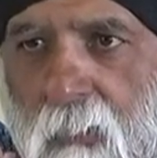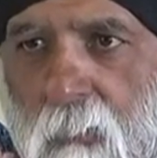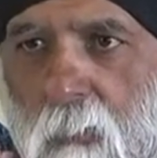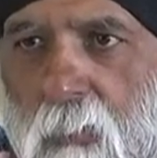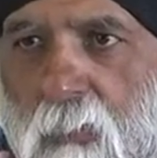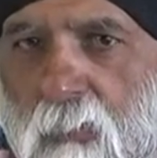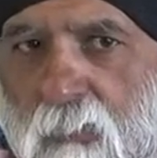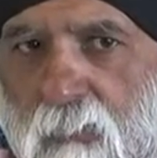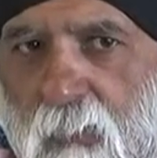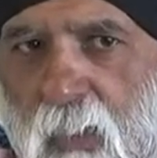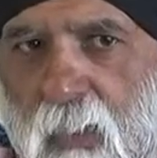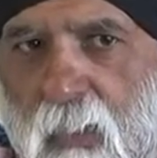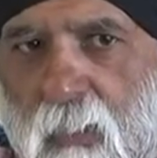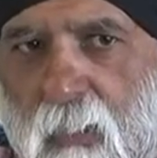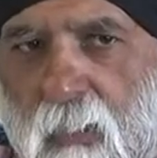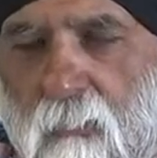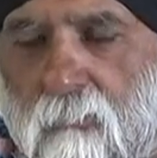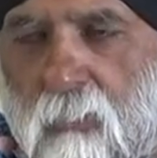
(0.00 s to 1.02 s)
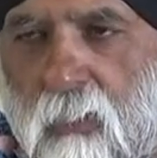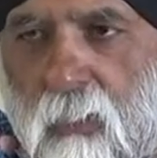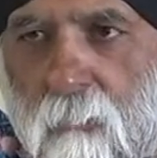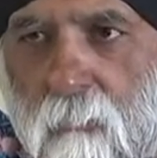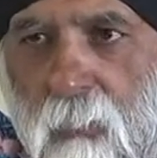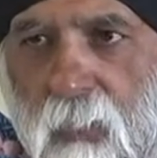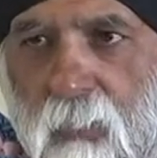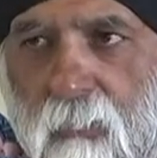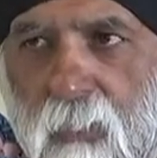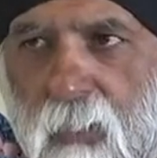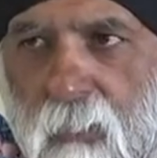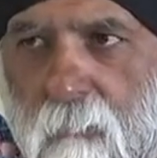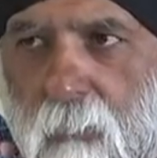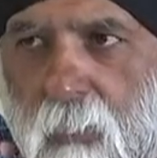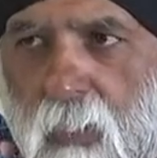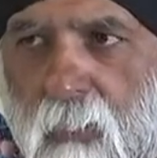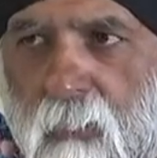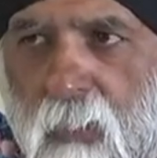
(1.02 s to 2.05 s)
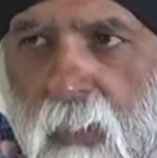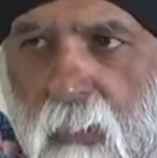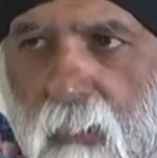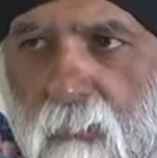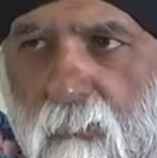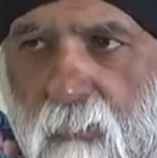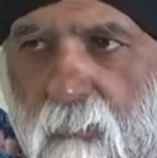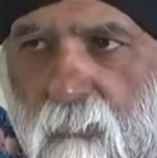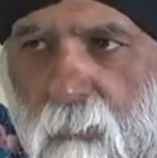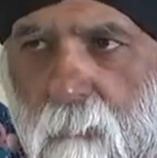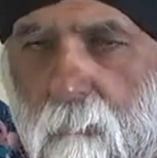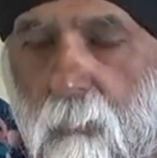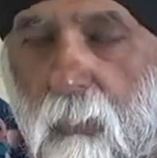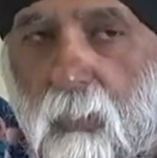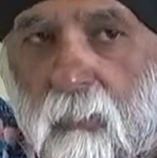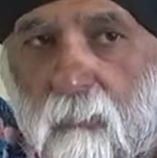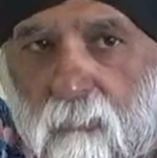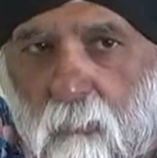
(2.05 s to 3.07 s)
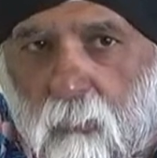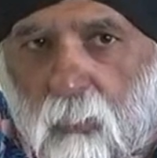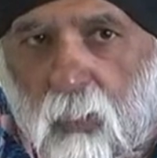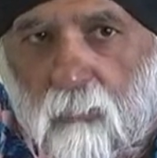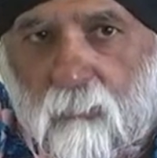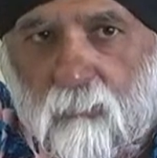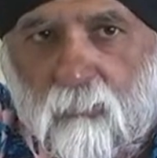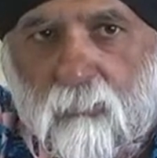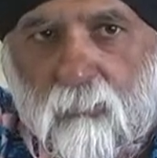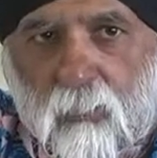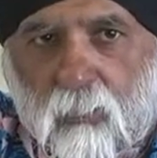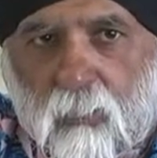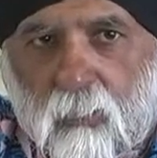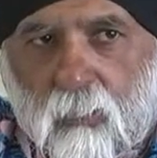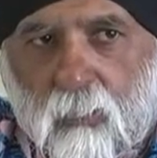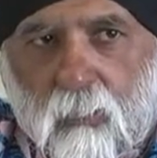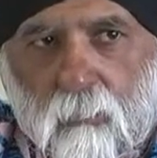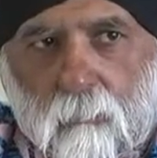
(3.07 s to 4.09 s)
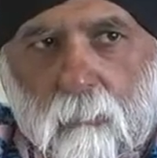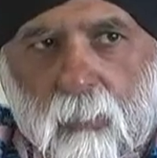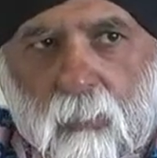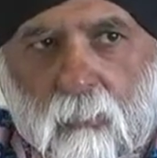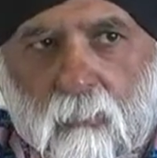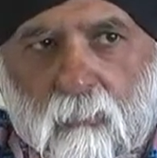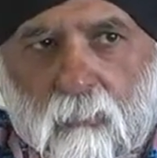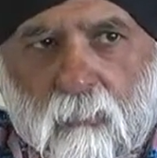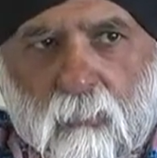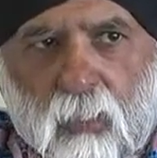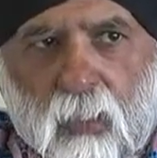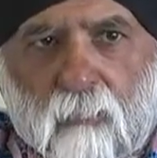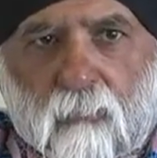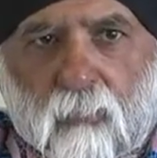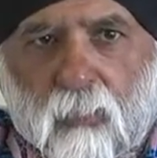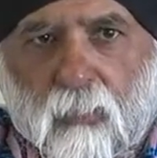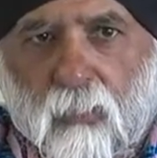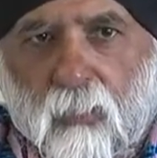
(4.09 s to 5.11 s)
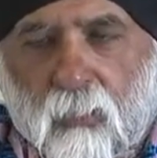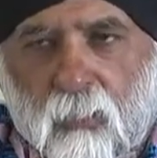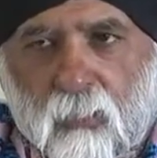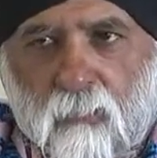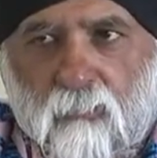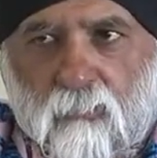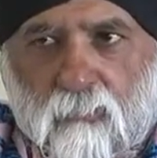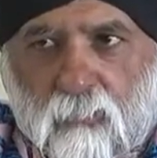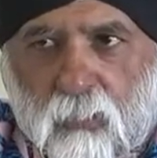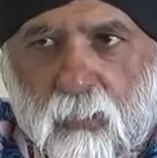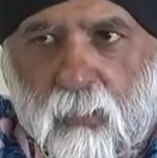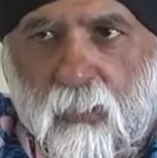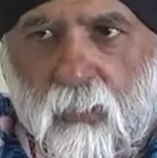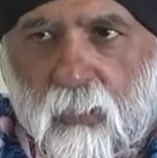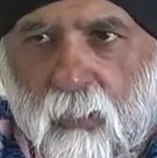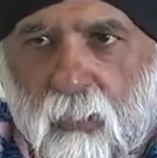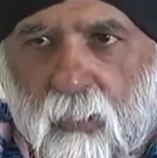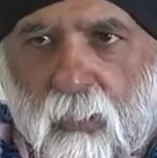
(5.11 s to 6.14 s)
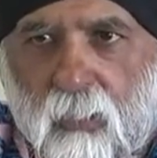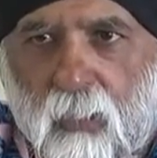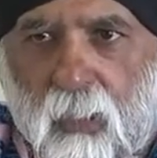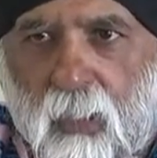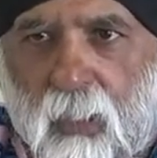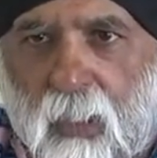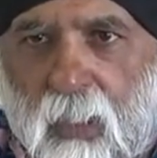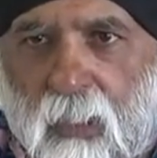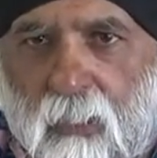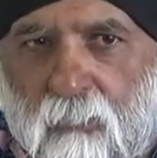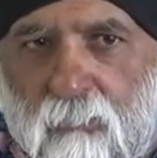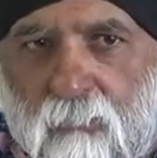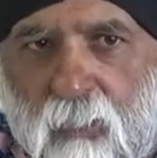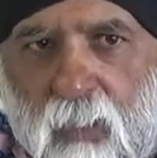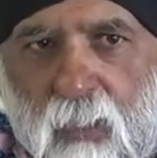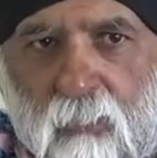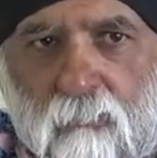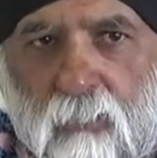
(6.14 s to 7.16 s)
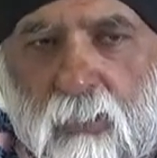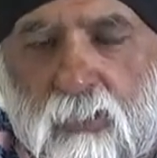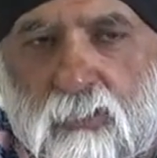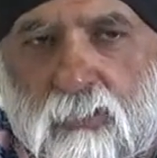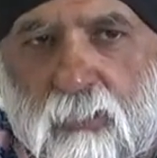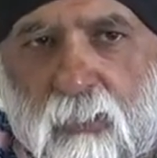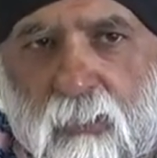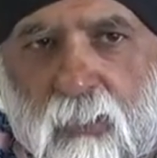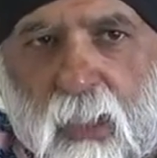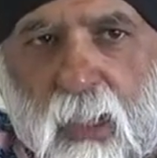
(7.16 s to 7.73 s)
which is a really big thing. But I think it's even bigger for us, because never in the history has a regional